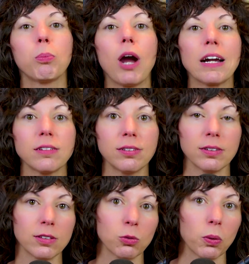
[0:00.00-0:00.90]

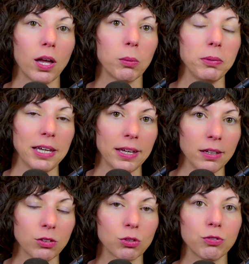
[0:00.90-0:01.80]
Practicing this will help me
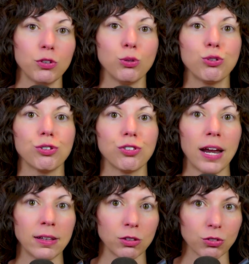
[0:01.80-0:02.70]
handle future
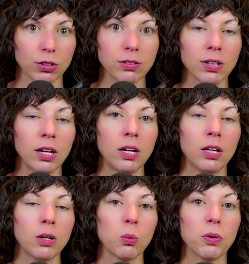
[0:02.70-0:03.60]
challenges
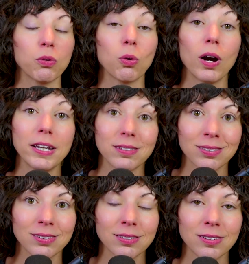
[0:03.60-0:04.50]
with
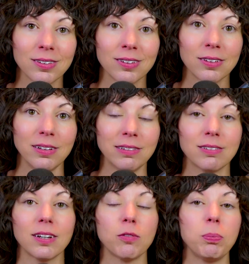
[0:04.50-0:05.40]
grace
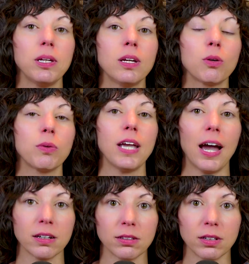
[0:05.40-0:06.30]
instead of being
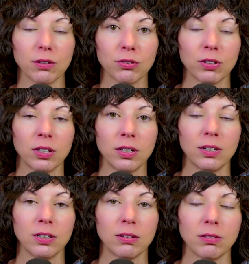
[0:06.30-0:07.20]
reactive.
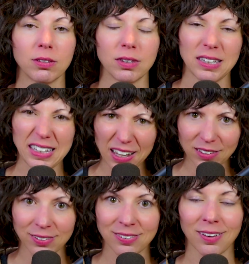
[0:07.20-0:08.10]

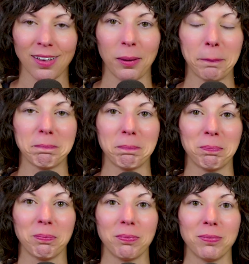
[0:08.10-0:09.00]
Yes!
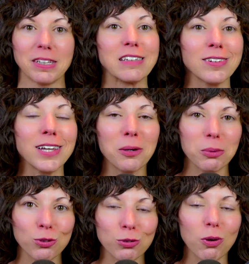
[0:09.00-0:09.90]
Isn't that
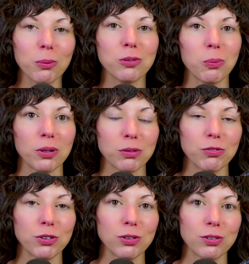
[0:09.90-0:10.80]
what you've always wanted
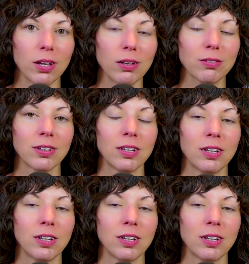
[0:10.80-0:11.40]
for yourself?